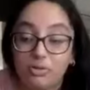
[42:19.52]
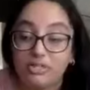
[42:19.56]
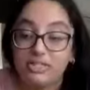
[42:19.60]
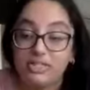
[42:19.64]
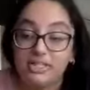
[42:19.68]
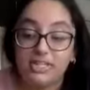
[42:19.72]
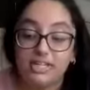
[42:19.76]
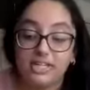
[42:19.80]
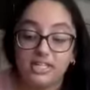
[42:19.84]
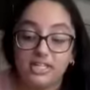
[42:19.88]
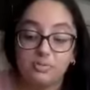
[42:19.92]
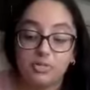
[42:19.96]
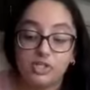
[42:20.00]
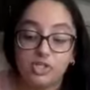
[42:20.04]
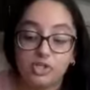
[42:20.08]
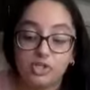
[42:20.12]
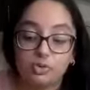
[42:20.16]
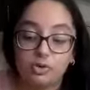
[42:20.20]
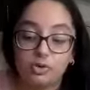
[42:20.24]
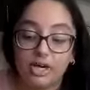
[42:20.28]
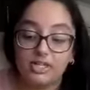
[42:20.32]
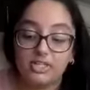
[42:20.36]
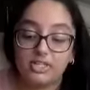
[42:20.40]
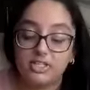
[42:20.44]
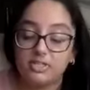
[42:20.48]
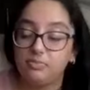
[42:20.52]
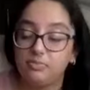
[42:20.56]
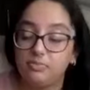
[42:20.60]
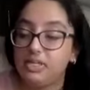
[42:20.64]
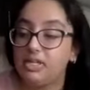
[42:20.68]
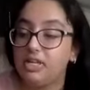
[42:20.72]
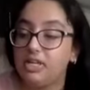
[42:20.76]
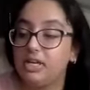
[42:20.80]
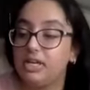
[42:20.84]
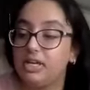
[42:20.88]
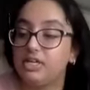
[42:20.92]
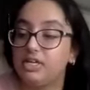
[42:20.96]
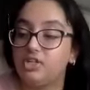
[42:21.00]
bit tedious, but trust
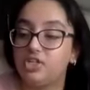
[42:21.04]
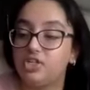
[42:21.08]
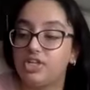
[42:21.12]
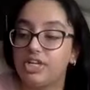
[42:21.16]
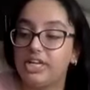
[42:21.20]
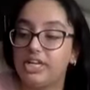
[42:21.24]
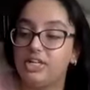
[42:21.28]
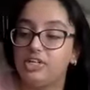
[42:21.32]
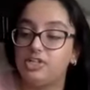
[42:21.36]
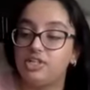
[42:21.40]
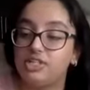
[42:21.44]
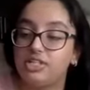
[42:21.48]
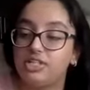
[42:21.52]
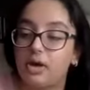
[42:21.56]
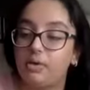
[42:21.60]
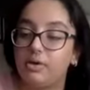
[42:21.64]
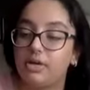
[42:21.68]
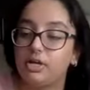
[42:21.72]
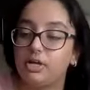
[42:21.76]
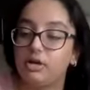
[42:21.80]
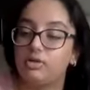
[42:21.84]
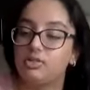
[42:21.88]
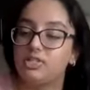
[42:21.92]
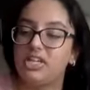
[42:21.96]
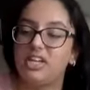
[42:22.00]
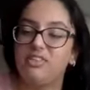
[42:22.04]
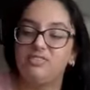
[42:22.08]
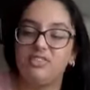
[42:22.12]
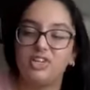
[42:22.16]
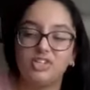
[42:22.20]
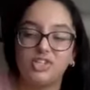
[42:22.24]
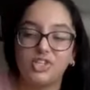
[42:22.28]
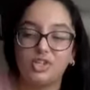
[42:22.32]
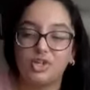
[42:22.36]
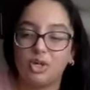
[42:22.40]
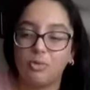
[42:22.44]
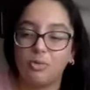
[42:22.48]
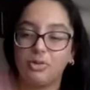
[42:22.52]
me, it changes how it goes. And if
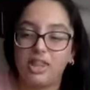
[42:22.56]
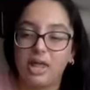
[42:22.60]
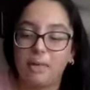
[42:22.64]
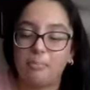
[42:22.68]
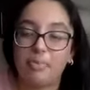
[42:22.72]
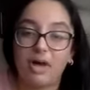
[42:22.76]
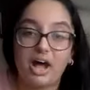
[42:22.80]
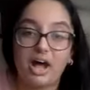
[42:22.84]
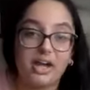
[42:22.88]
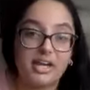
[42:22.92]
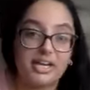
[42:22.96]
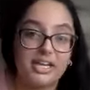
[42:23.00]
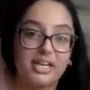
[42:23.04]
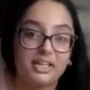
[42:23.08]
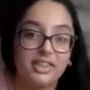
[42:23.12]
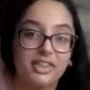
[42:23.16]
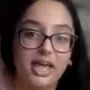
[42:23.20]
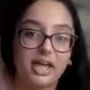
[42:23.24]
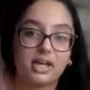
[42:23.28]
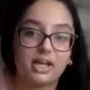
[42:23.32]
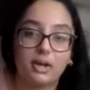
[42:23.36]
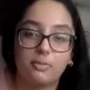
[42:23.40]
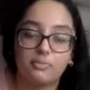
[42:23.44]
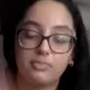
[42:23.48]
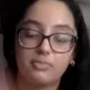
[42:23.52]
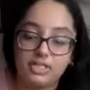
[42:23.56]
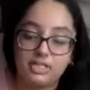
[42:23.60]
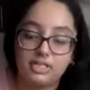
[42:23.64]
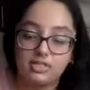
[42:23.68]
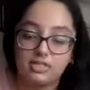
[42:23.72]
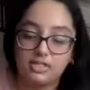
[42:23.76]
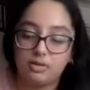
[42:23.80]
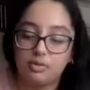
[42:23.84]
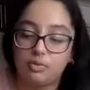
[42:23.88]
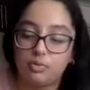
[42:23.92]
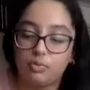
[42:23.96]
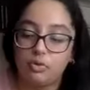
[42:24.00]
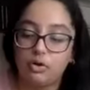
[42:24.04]
there's a little bit of bani that comes
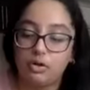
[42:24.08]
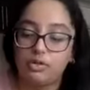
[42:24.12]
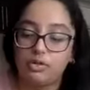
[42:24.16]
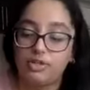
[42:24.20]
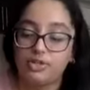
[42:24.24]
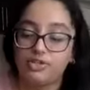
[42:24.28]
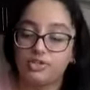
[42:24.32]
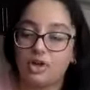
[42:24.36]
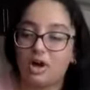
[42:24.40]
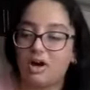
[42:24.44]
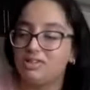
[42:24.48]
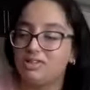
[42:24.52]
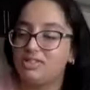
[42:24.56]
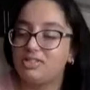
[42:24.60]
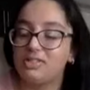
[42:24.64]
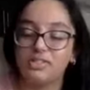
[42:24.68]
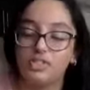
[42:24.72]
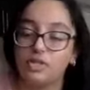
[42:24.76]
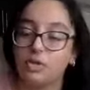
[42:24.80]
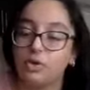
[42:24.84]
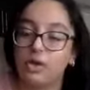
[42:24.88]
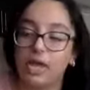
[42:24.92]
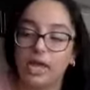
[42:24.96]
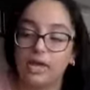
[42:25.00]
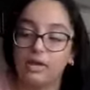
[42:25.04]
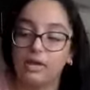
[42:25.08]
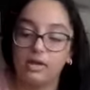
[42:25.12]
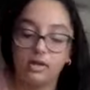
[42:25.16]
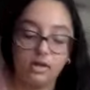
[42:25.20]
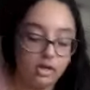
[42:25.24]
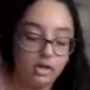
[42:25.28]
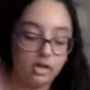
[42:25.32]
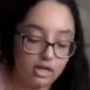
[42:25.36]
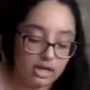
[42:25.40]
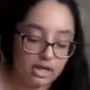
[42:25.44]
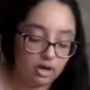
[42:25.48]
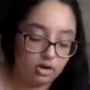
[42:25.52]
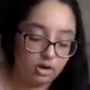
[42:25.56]
into the sauce, it's okay.
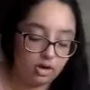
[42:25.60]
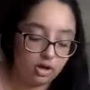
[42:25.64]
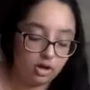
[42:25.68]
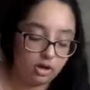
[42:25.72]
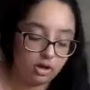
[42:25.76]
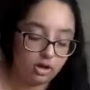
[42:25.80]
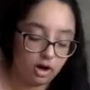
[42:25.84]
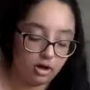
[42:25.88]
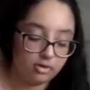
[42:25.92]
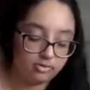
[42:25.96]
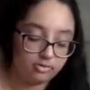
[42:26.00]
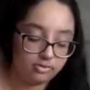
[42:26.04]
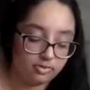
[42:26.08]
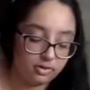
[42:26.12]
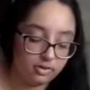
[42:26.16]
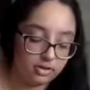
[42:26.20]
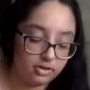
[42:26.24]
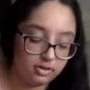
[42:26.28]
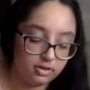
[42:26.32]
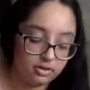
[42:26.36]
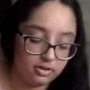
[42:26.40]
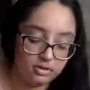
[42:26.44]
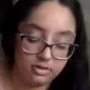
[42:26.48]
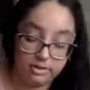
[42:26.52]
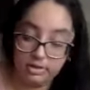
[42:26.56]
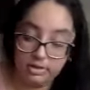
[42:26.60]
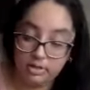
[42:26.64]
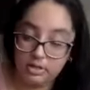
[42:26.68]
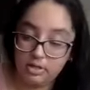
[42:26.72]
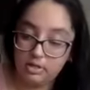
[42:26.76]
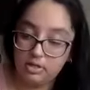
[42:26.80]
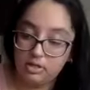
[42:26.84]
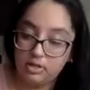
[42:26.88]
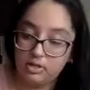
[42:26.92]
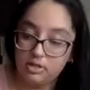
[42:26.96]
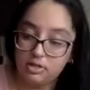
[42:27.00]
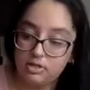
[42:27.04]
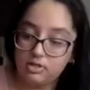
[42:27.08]
It'll cook off.
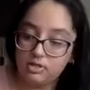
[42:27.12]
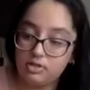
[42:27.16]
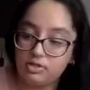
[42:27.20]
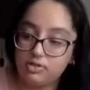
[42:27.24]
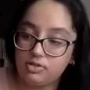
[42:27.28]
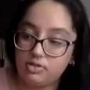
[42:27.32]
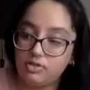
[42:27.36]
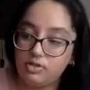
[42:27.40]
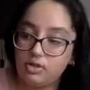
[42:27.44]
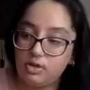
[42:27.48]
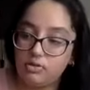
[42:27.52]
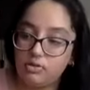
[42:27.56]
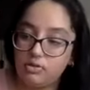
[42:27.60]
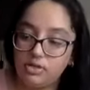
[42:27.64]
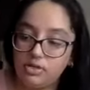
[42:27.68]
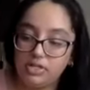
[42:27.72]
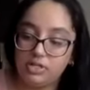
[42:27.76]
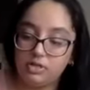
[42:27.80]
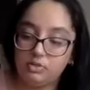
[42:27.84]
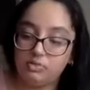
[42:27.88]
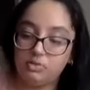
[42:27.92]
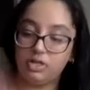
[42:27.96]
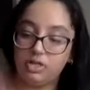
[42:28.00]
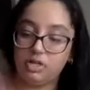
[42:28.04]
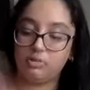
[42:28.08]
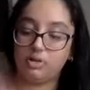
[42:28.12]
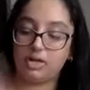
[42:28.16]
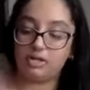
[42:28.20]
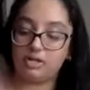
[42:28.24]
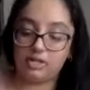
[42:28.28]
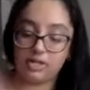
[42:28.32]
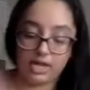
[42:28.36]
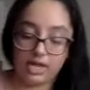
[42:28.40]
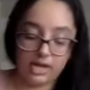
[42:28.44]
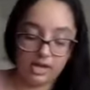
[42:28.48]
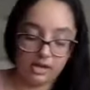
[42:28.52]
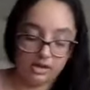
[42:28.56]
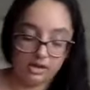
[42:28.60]
So there's no need to worry about
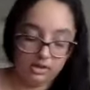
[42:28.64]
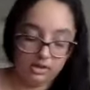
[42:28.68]
that.